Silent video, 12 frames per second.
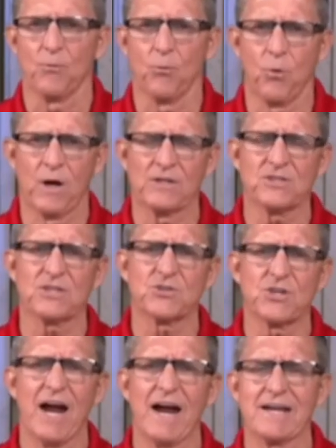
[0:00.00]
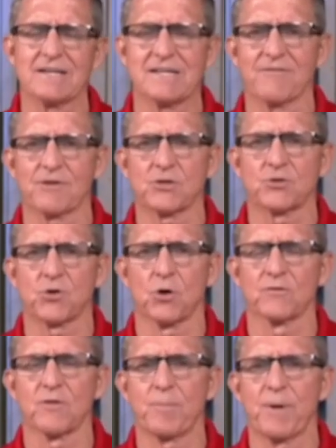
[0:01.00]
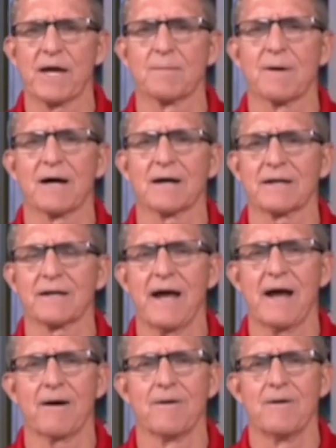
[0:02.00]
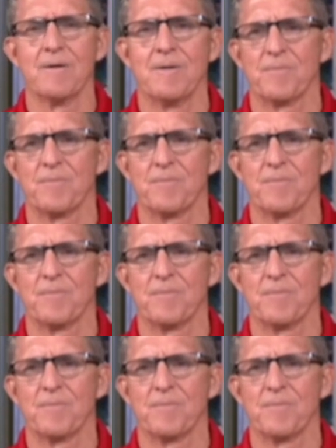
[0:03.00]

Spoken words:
Once the Chinese have control of the Panama Canal,